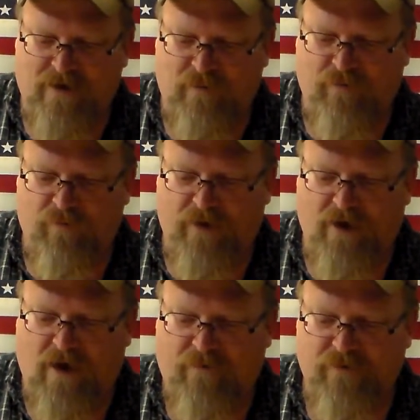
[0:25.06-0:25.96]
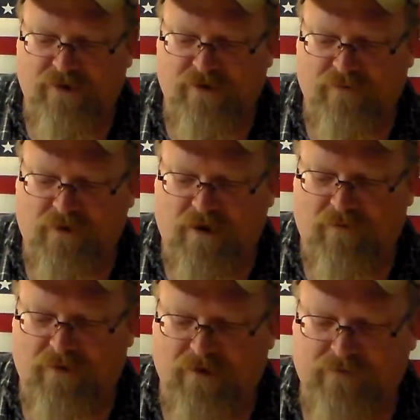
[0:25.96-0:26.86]
Come from the office of
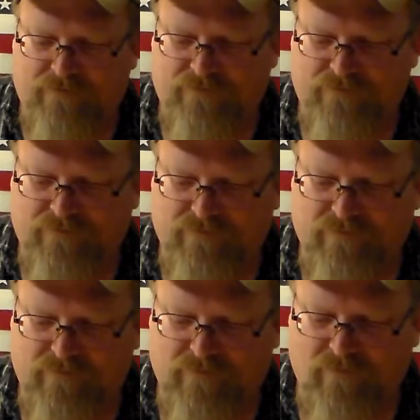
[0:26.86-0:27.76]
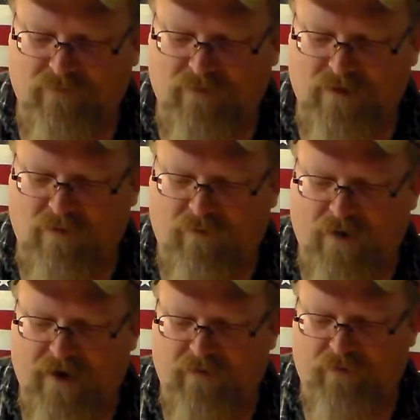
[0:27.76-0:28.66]
Governor,
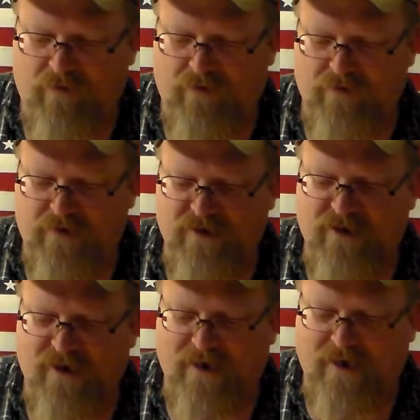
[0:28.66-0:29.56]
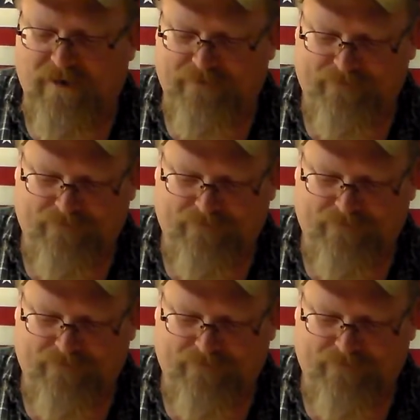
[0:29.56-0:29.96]
Frankfurt, Kentucky.